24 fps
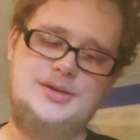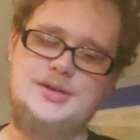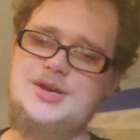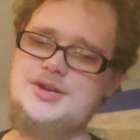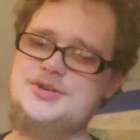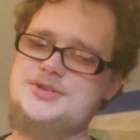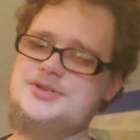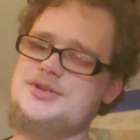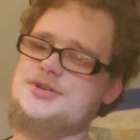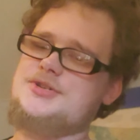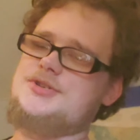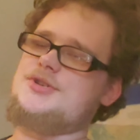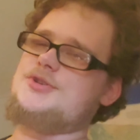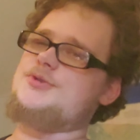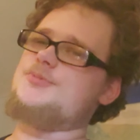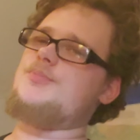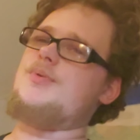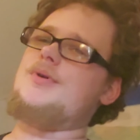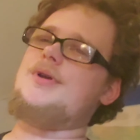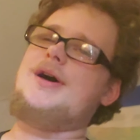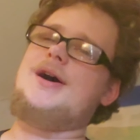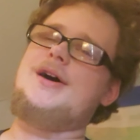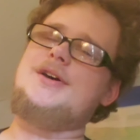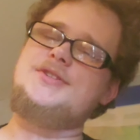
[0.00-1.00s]
This is just
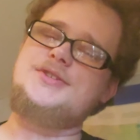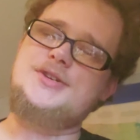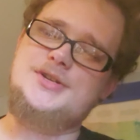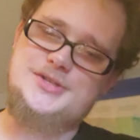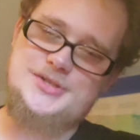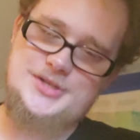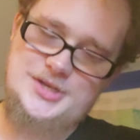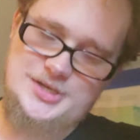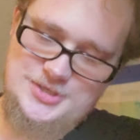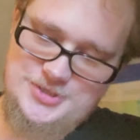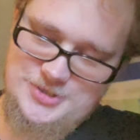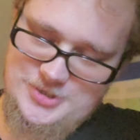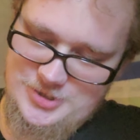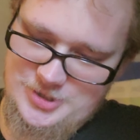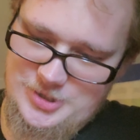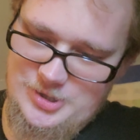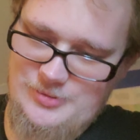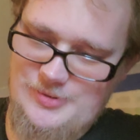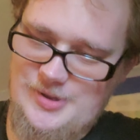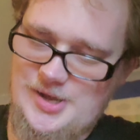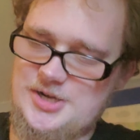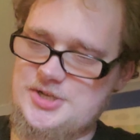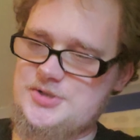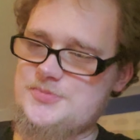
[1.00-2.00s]
what I suggest to
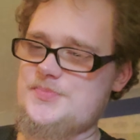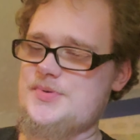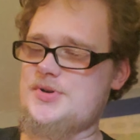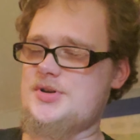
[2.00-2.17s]
collect